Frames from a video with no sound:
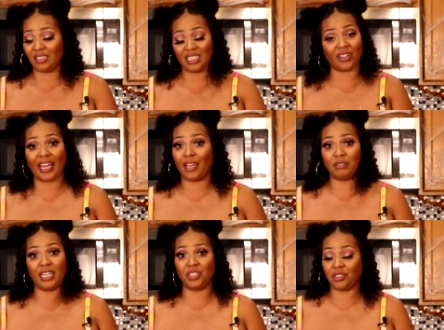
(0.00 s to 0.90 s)
These are
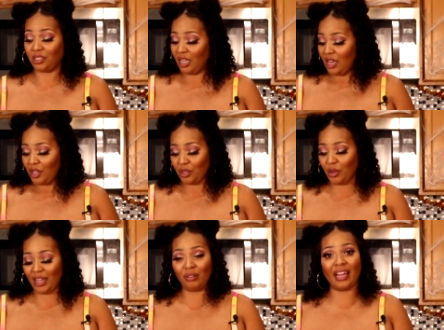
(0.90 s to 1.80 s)
game changers.
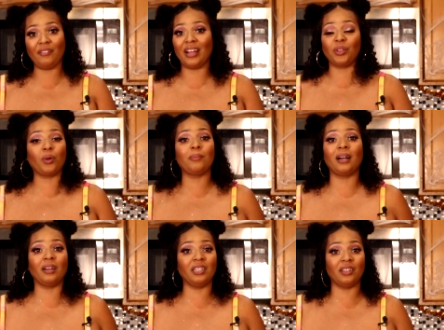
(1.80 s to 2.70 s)
You ain't gonna ever have to worry
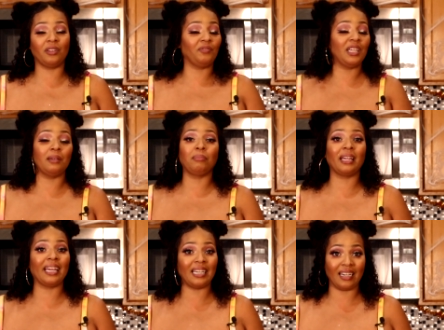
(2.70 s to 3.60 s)
about another vegan
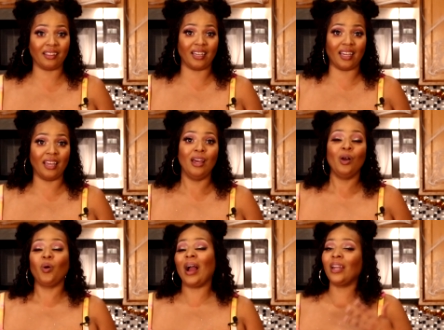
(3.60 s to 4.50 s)
blend anything.
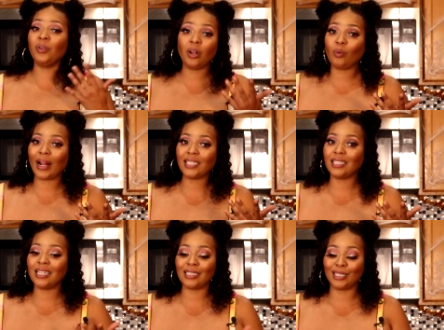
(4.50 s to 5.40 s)
Well, I don't know the right
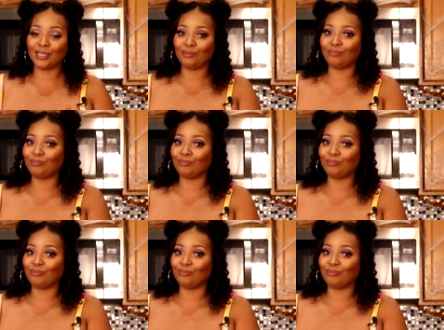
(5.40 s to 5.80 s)
seasonings.